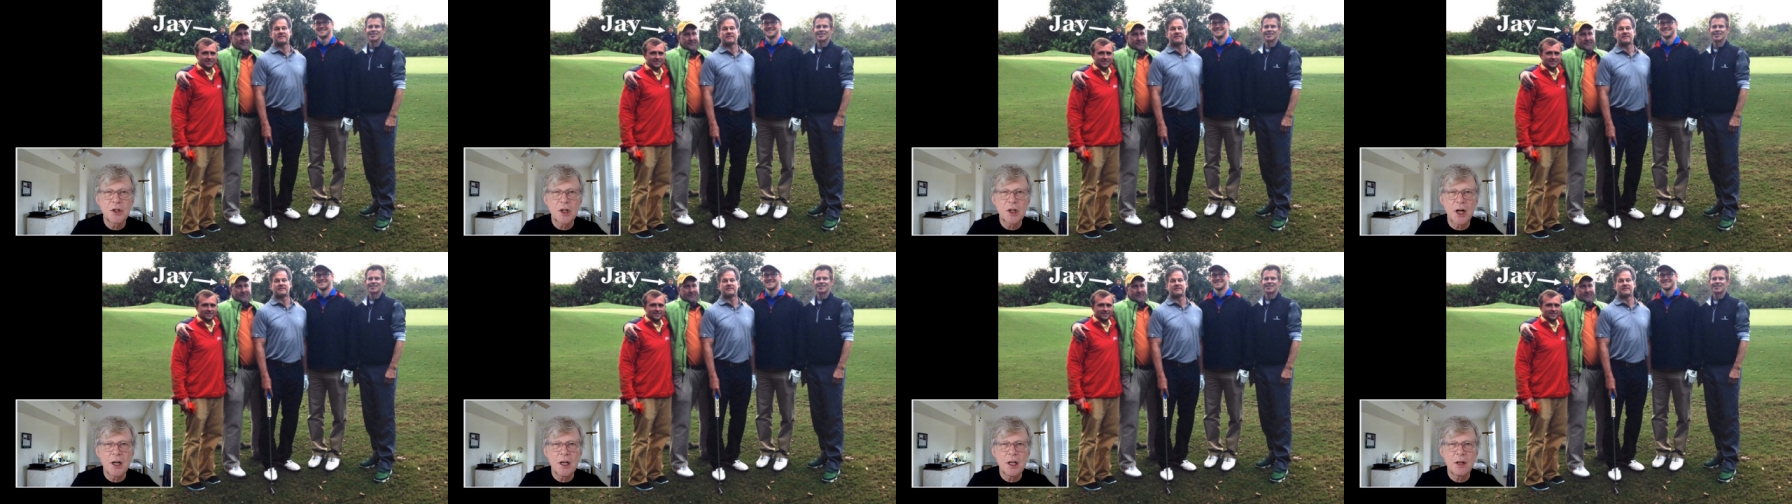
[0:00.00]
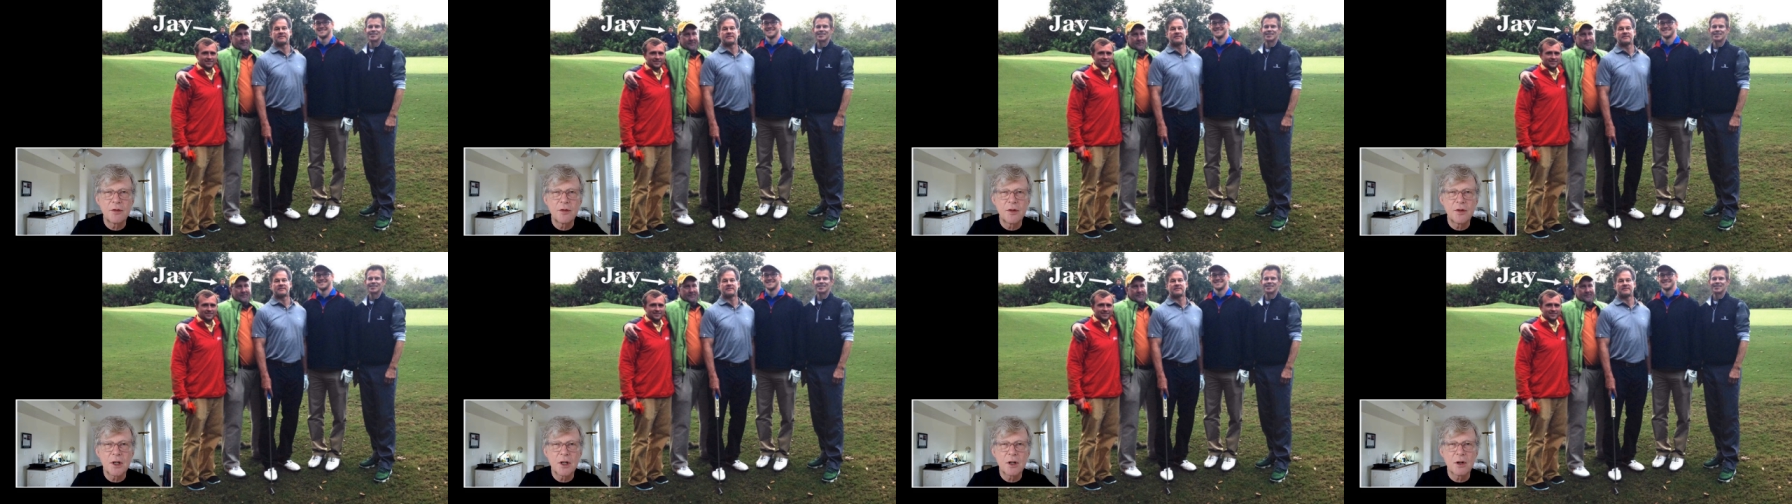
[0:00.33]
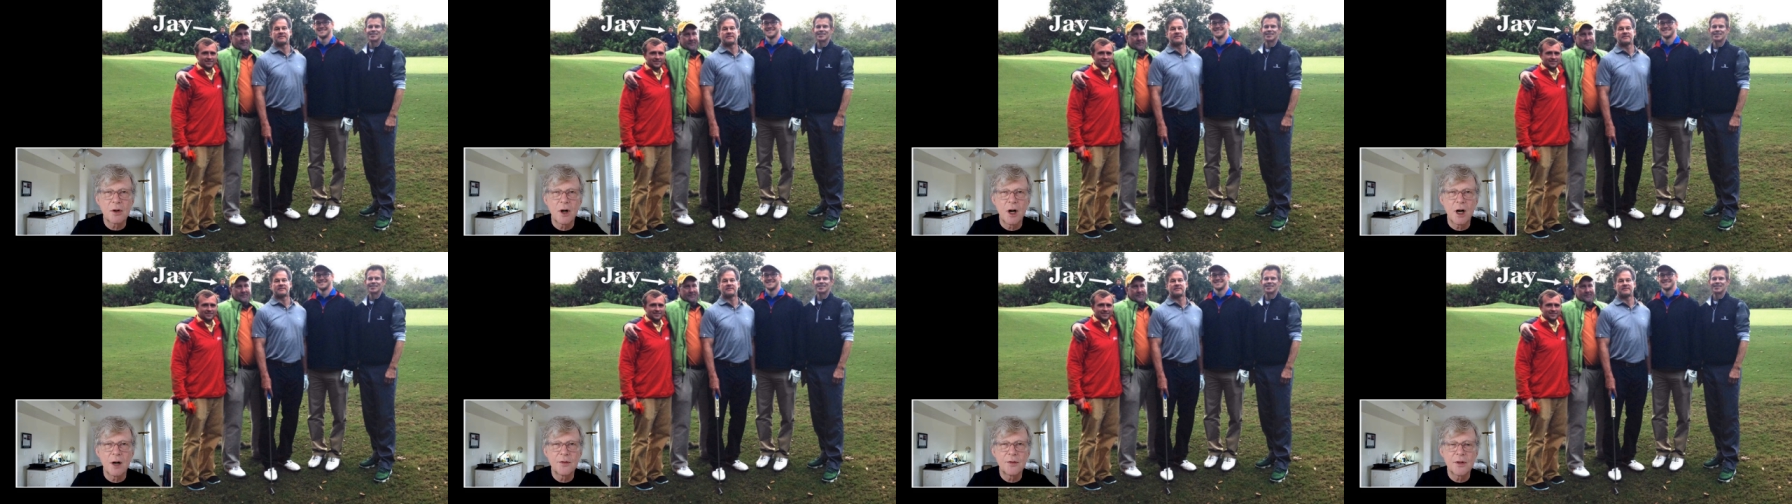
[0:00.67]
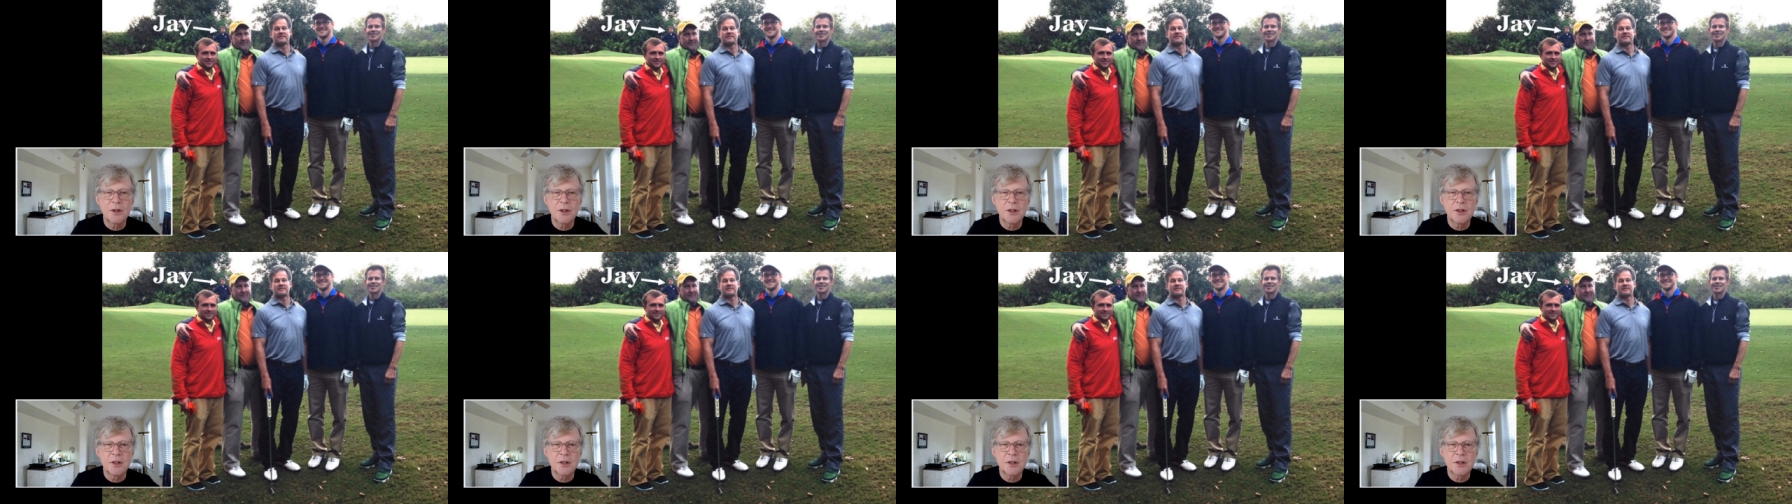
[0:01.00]
tiny figure off
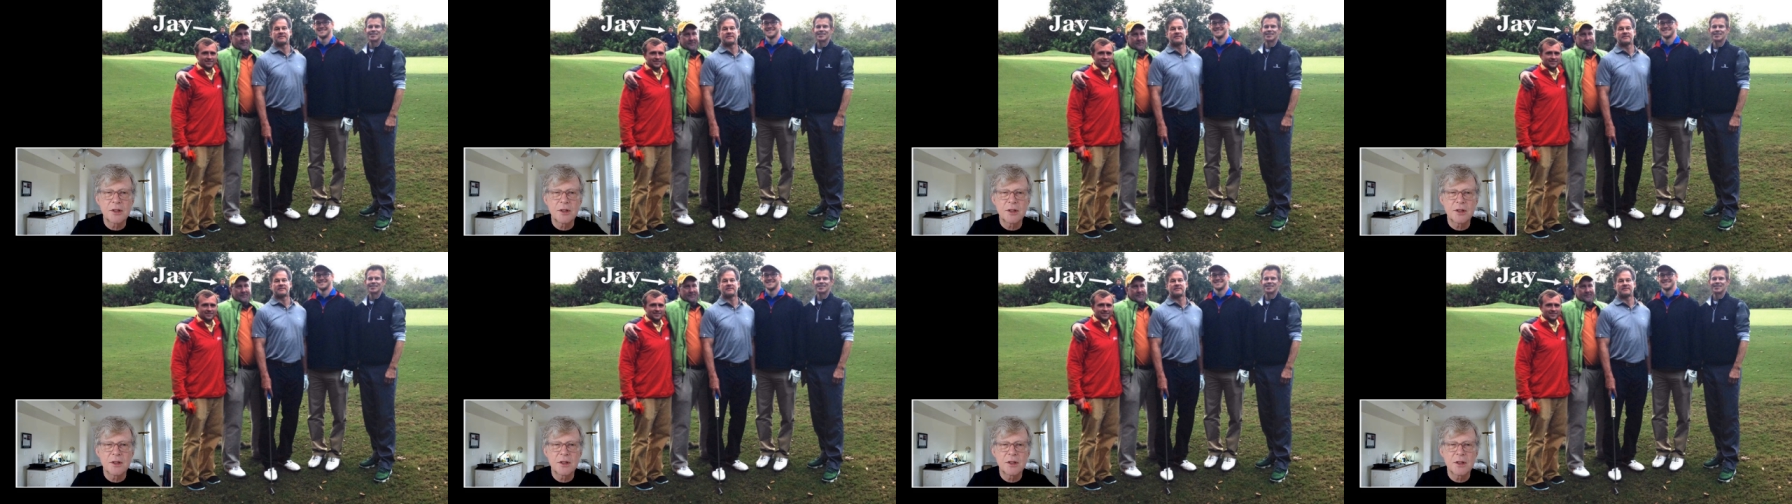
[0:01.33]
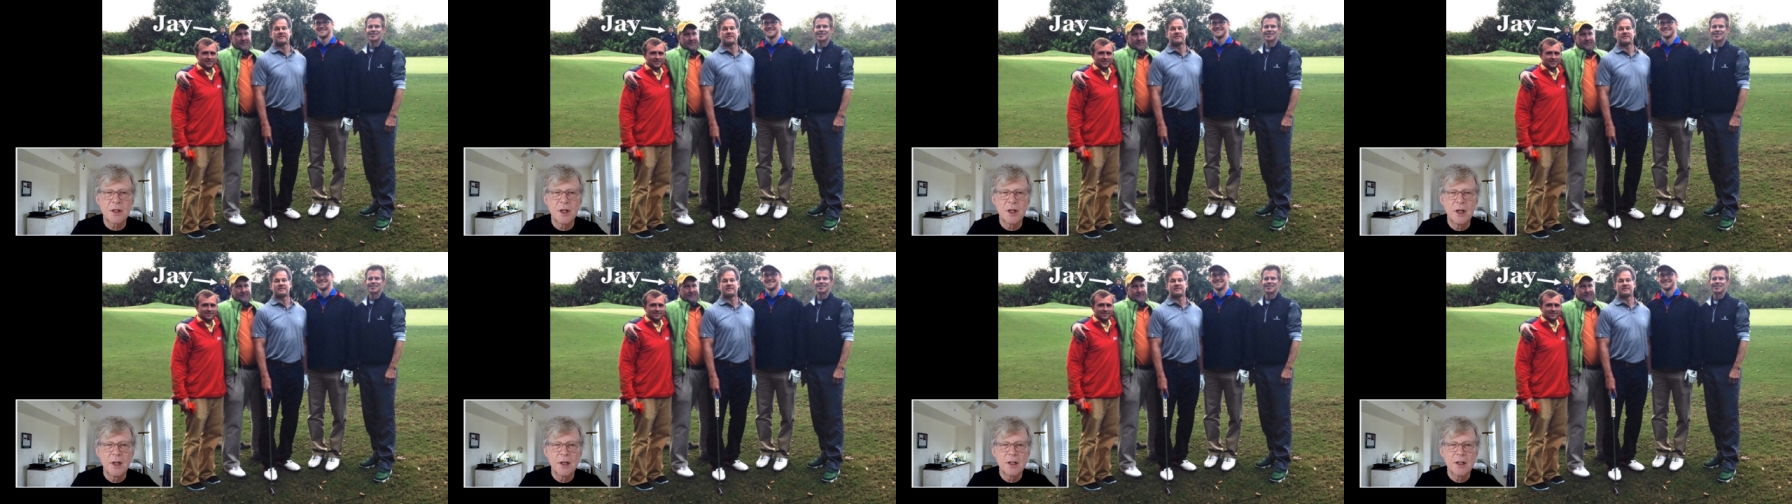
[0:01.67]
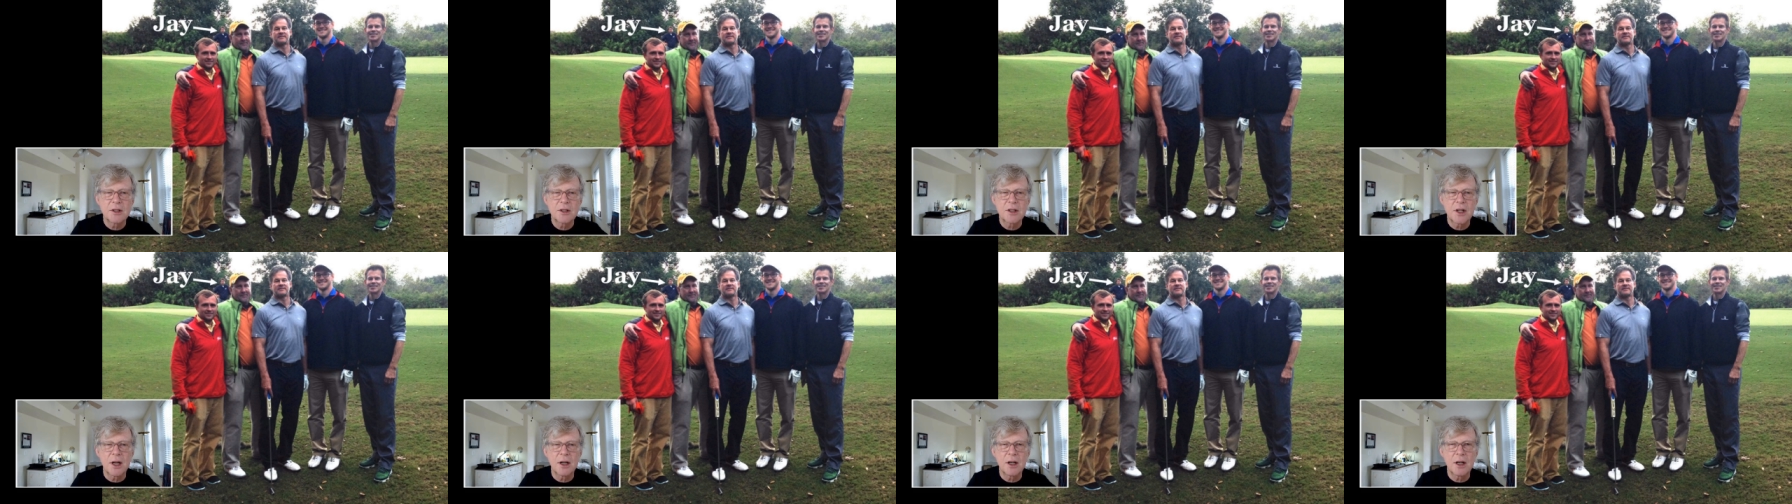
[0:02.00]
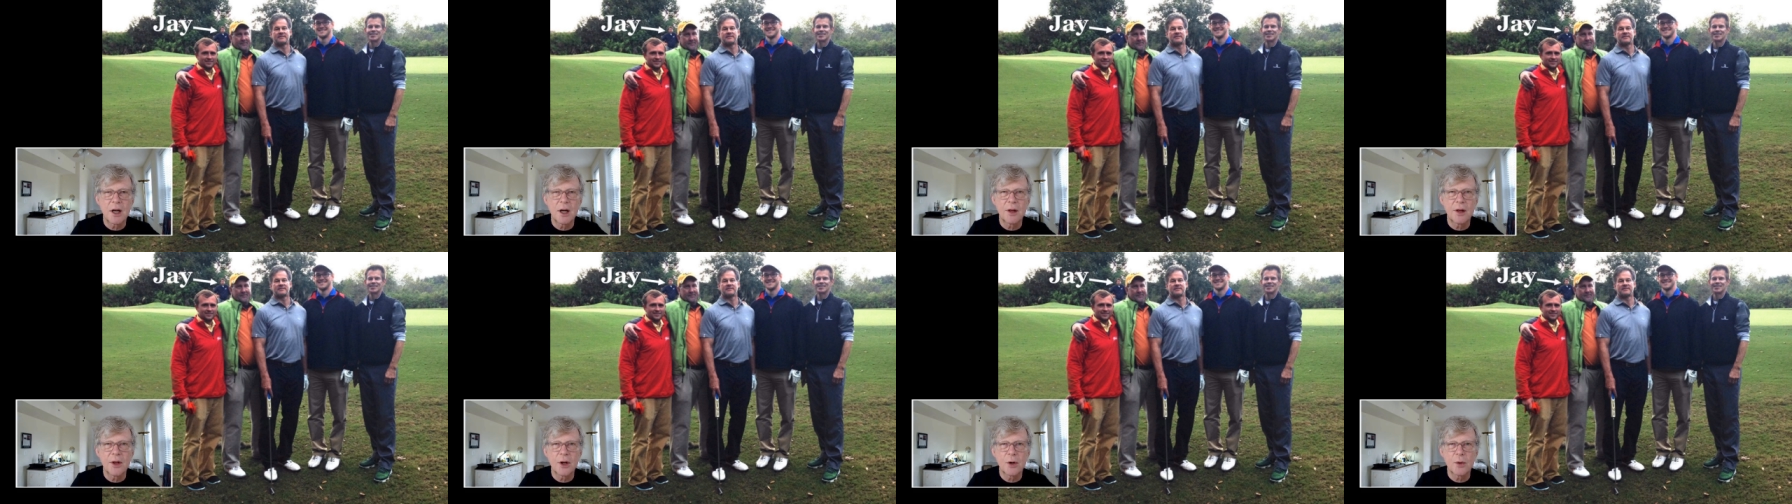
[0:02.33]
in the distance,
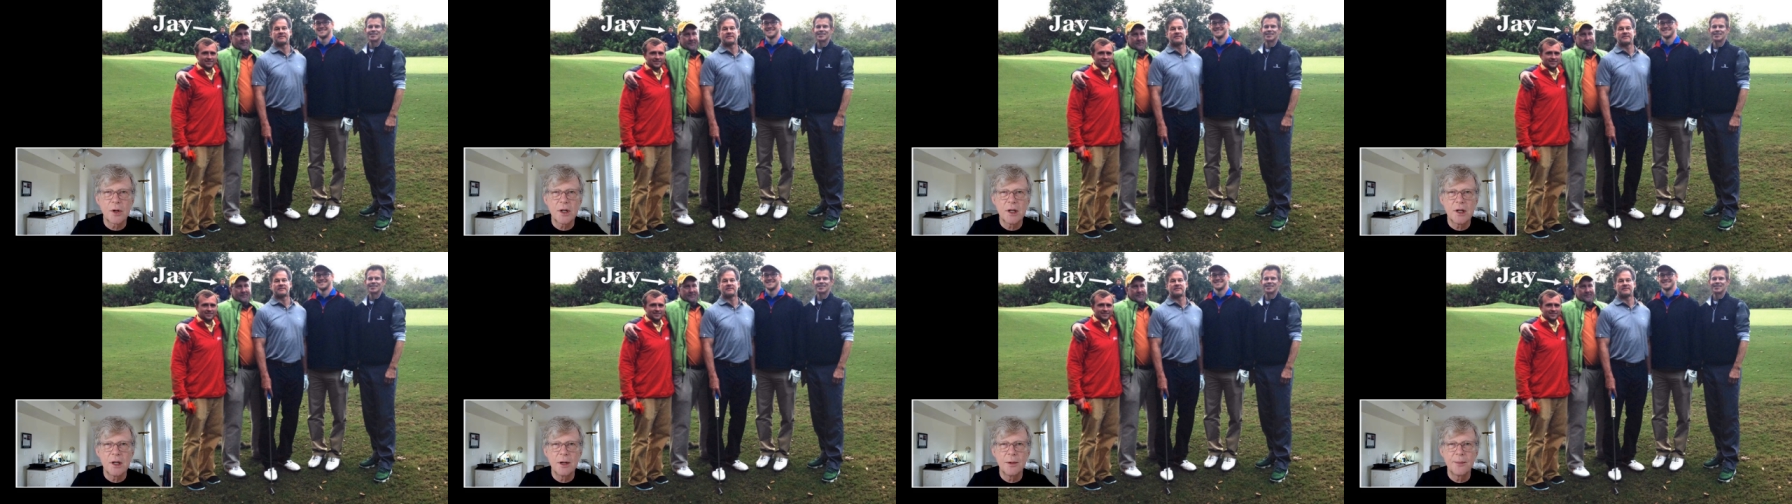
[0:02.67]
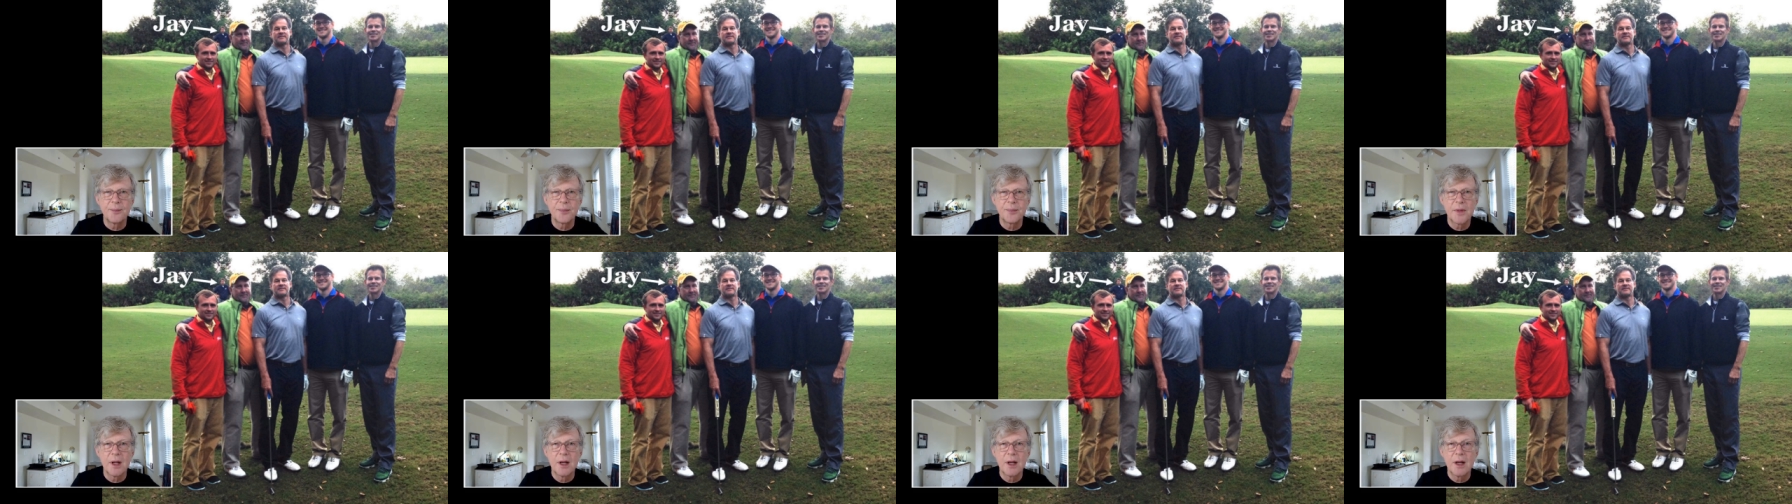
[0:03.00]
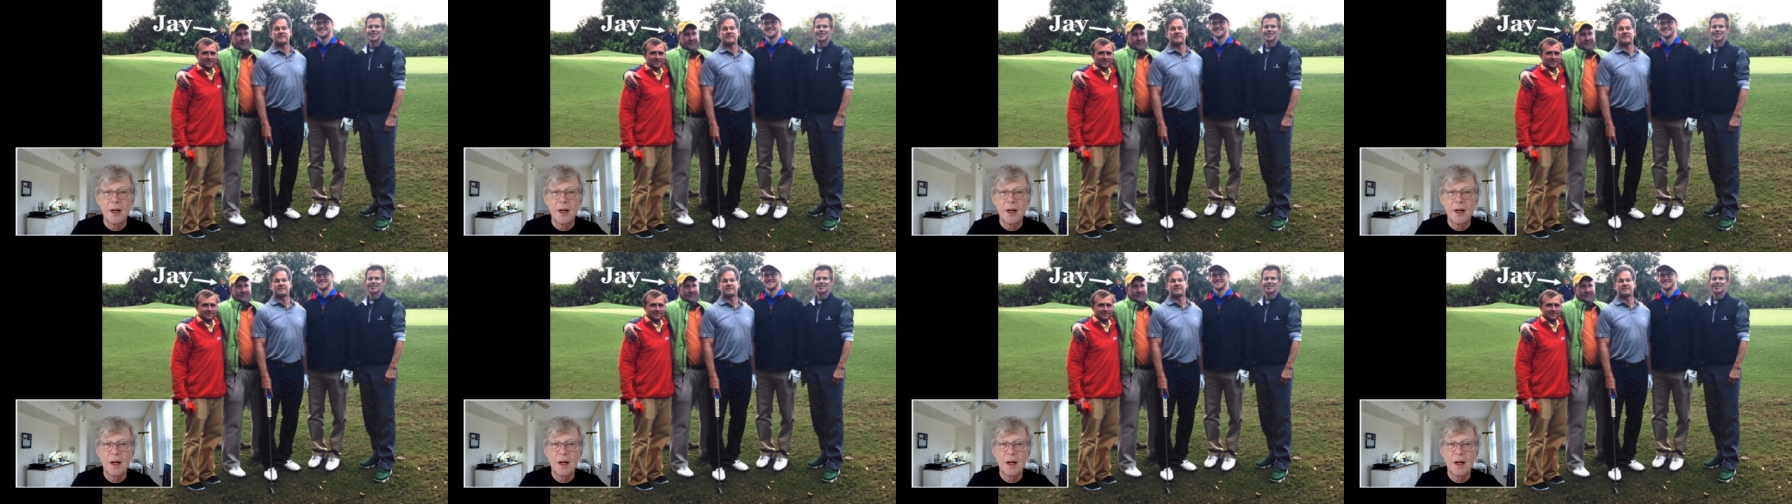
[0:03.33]
standing on the green.